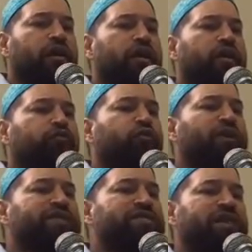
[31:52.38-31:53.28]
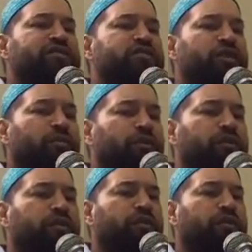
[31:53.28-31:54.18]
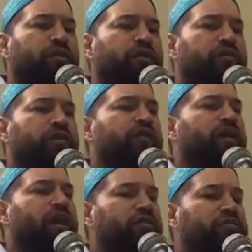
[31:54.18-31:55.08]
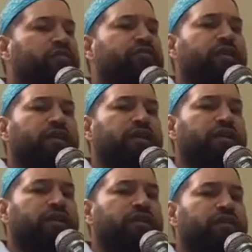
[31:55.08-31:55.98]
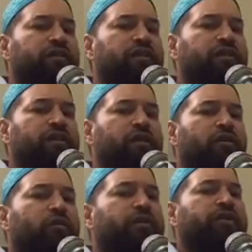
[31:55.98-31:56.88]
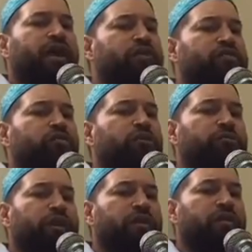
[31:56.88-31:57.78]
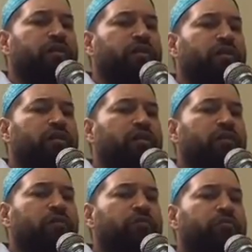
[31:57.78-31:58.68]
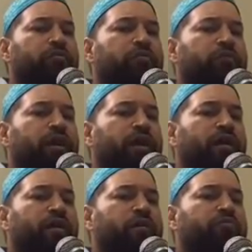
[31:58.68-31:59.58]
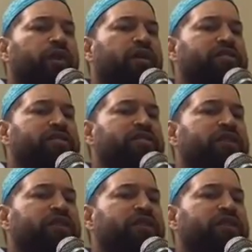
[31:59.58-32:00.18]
If one is not stubborn, then the answer is very clear what the answer would be. Because it is